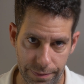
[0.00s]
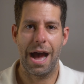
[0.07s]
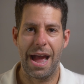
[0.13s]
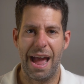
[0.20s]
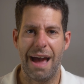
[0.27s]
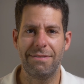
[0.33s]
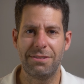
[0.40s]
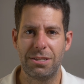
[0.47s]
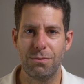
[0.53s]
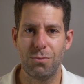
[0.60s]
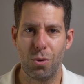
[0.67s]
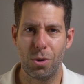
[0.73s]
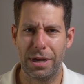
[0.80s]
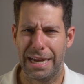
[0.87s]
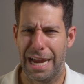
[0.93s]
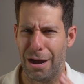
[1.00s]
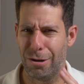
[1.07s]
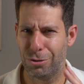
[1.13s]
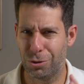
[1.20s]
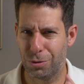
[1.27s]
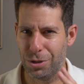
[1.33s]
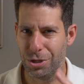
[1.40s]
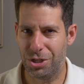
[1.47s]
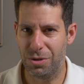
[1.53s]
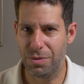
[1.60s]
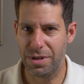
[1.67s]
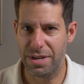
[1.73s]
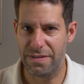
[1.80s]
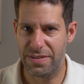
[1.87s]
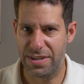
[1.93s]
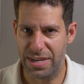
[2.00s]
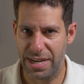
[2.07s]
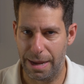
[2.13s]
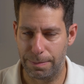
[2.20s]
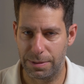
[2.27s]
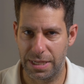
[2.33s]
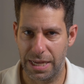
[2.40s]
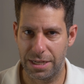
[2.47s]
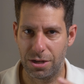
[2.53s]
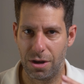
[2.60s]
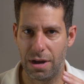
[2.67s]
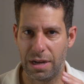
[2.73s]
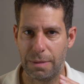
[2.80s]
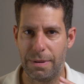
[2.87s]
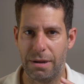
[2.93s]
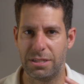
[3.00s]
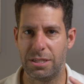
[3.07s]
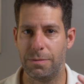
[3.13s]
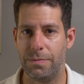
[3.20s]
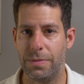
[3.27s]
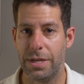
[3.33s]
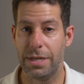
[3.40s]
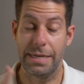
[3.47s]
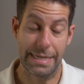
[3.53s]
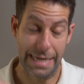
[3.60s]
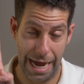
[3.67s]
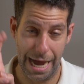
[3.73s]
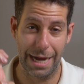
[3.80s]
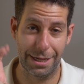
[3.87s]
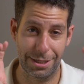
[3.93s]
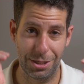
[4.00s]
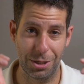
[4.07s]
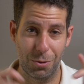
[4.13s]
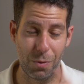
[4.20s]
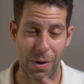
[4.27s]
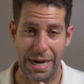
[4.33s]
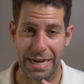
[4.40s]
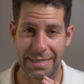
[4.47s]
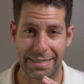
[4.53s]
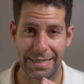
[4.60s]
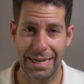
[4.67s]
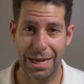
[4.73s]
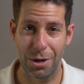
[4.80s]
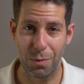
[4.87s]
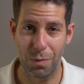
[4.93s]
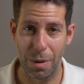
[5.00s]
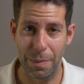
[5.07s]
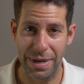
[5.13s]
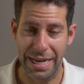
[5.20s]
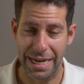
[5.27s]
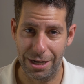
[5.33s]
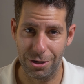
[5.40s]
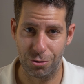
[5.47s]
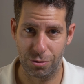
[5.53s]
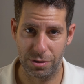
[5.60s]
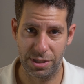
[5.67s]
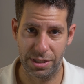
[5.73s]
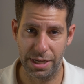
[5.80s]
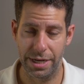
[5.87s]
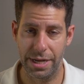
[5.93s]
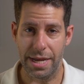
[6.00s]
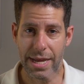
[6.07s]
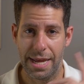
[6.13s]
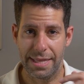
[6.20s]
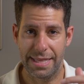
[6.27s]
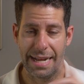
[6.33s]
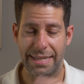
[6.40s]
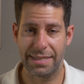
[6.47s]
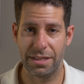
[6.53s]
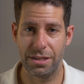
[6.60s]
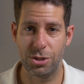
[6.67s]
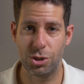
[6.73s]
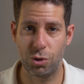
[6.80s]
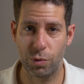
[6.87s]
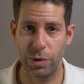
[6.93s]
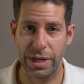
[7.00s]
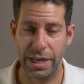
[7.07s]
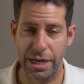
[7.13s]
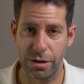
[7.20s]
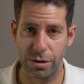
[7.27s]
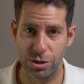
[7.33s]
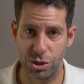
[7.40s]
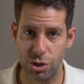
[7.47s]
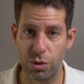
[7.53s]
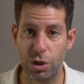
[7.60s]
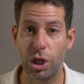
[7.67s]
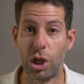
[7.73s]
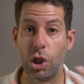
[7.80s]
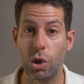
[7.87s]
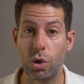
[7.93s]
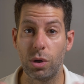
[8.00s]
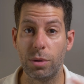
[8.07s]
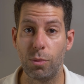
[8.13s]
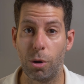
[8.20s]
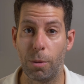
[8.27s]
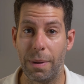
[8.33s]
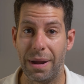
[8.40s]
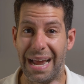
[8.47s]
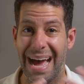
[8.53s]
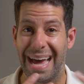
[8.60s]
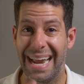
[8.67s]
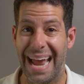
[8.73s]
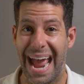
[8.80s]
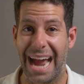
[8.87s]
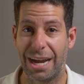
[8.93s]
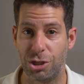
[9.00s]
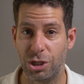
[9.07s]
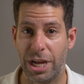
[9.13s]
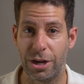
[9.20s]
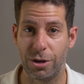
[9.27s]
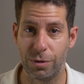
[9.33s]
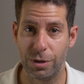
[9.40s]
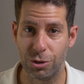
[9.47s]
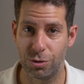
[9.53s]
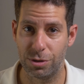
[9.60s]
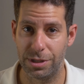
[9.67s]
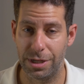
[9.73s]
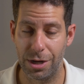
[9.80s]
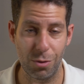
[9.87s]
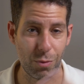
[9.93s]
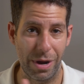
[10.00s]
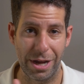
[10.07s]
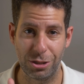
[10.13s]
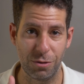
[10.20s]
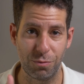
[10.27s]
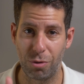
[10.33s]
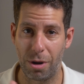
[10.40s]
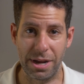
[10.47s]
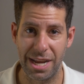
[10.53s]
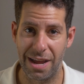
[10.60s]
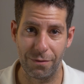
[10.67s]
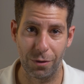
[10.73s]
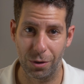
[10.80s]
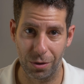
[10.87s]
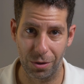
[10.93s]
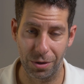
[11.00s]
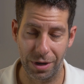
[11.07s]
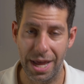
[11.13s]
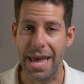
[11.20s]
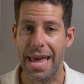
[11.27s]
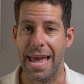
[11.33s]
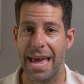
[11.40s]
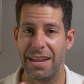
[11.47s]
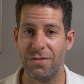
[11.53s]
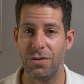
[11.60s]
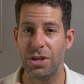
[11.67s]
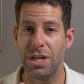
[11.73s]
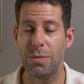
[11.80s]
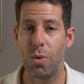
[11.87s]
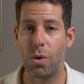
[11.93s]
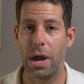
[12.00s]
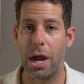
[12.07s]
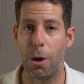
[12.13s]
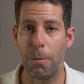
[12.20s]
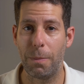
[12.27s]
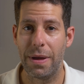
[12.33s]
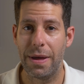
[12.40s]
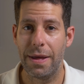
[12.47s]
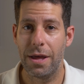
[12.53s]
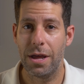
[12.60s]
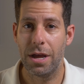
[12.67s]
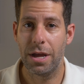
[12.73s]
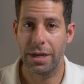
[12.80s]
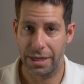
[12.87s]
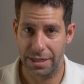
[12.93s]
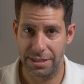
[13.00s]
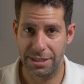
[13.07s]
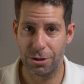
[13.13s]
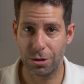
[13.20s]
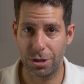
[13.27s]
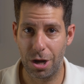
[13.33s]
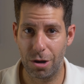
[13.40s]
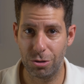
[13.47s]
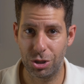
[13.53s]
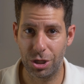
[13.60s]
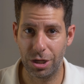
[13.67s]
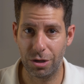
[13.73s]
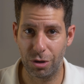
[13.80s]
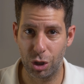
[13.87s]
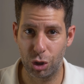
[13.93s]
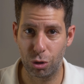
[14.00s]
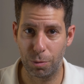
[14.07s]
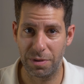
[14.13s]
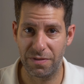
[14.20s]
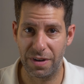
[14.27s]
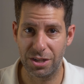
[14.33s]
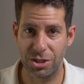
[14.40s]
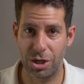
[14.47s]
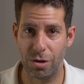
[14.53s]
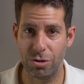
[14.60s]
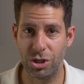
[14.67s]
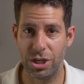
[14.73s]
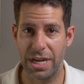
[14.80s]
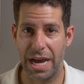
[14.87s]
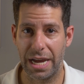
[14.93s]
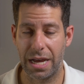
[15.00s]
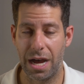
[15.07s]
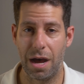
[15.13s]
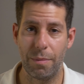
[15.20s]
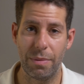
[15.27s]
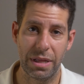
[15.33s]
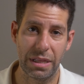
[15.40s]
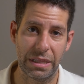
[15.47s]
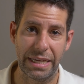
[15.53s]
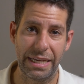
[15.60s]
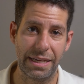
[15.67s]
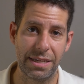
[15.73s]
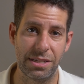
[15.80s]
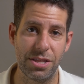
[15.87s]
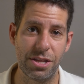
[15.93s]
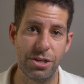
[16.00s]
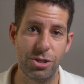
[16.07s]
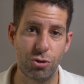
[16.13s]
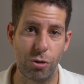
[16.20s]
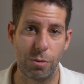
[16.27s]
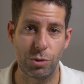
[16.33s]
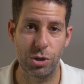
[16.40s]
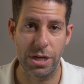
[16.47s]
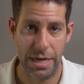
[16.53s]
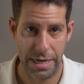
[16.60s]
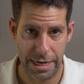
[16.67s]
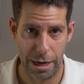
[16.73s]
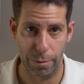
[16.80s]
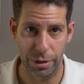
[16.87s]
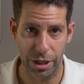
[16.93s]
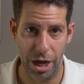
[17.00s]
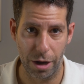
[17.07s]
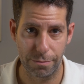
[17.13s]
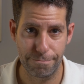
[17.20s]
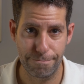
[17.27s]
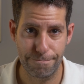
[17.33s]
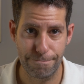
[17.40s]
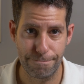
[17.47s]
I have some more counterintuitive tips that talk about some toxic ways to get a woman interested. That's on the screen here, so you can learn more about how to actually get her interested in ways you probably never heard. And if you need more help, consider coaching. Go to TrippAdviceCoaching.com. Link is in the description down below.